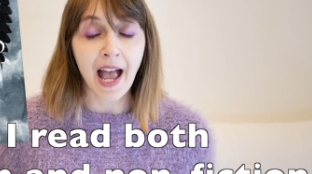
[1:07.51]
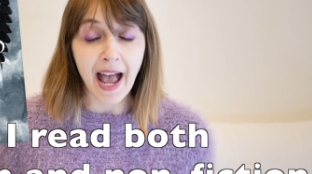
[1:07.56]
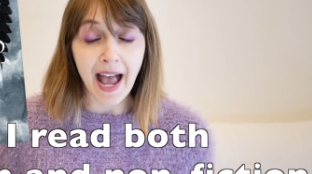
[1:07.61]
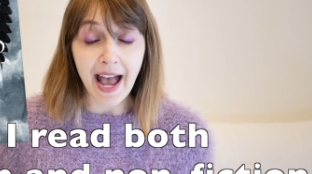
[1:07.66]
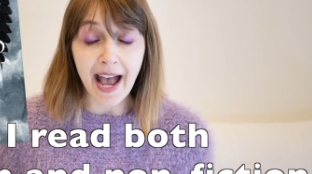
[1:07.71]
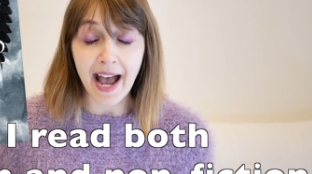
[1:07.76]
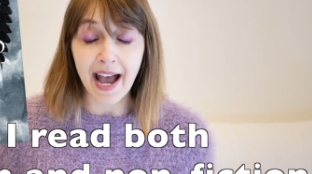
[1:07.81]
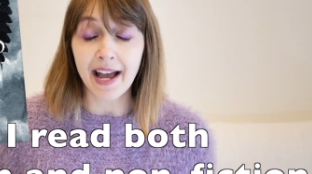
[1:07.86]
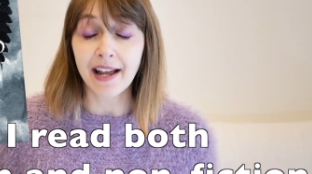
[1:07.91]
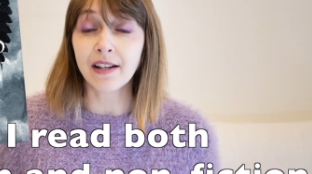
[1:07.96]

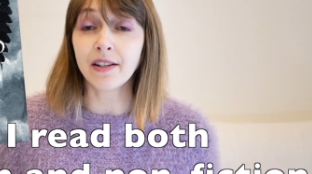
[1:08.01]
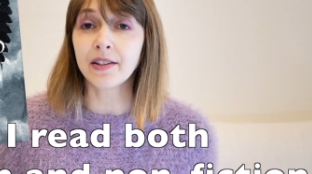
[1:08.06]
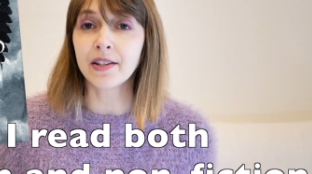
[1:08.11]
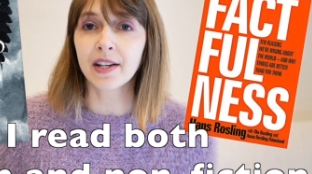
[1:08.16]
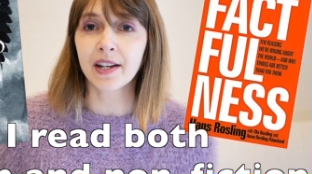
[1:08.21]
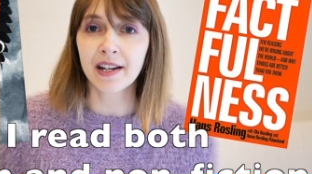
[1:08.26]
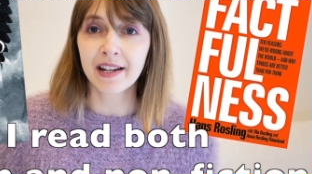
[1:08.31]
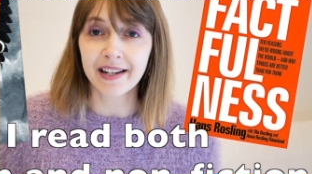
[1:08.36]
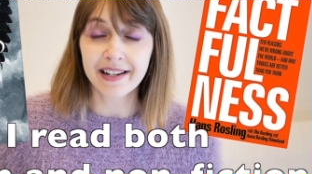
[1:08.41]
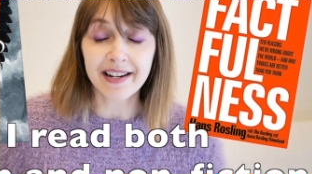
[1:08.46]
and
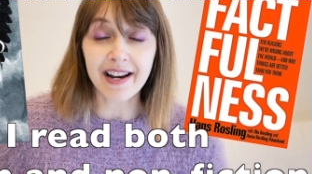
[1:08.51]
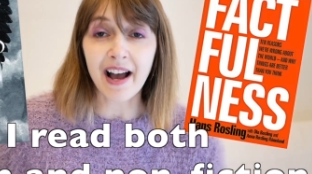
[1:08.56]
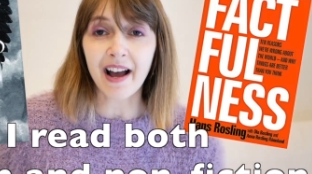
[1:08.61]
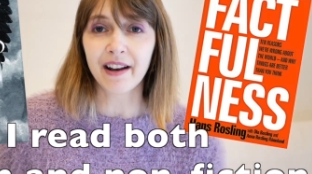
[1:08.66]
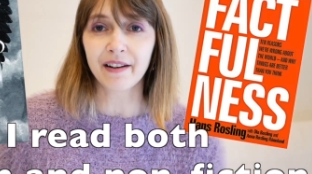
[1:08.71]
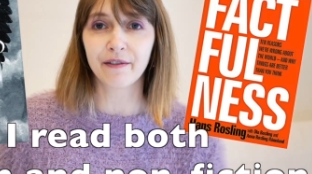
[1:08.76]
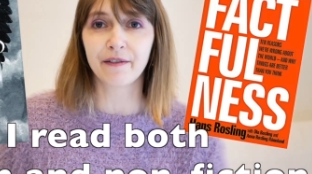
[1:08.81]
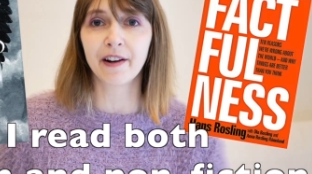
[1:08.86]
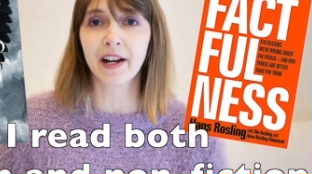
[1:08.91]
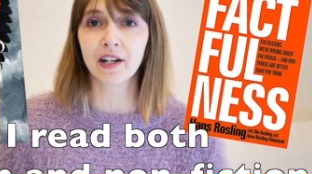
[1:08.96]

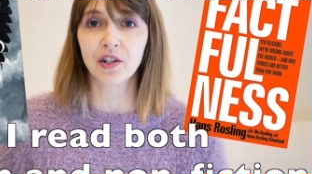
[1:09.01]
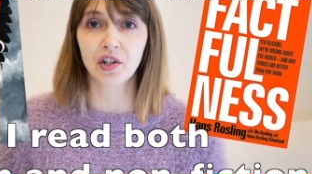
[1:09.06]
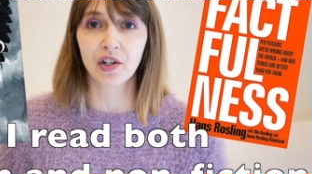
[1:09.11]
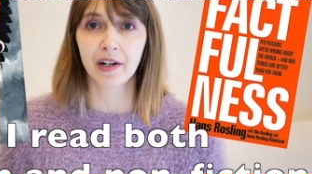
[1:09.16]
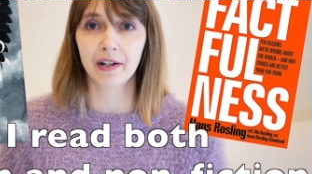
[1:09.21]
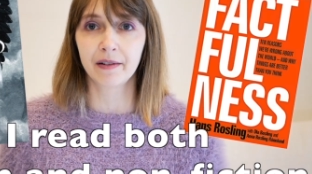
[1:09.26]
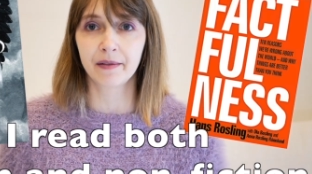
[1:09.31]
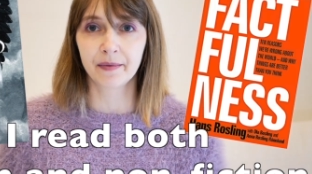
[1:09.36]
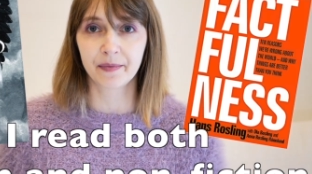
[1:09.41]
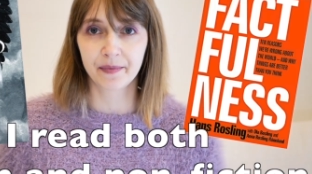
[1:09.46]

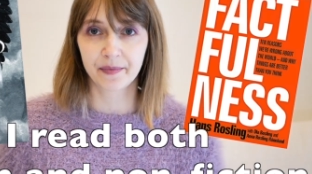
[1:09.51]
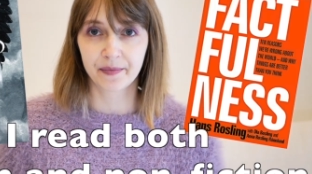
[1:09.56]
nonfiction.